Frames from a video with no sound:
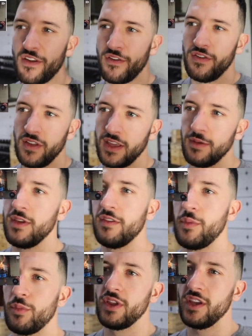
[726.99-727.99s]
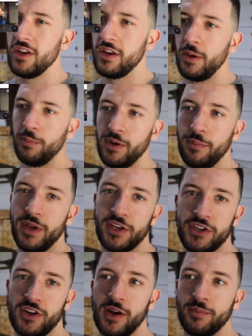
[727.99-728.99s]
Philly. If I'm really good, I'll put a
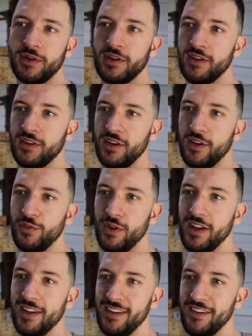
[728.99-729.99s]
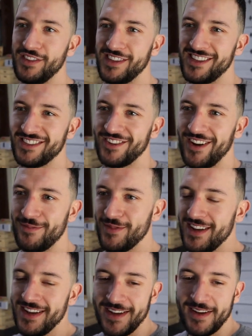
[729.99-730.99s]
picture up of his Instagram.
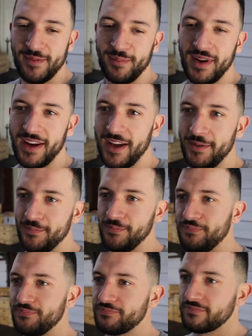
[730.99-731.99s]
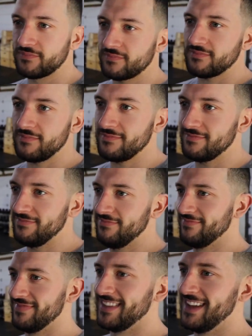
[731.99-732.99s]
But follow me.
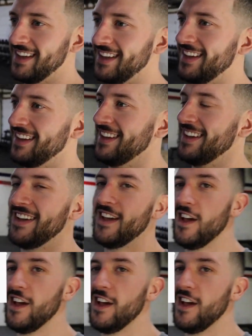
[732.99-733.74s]
I mean, I'm pretty good.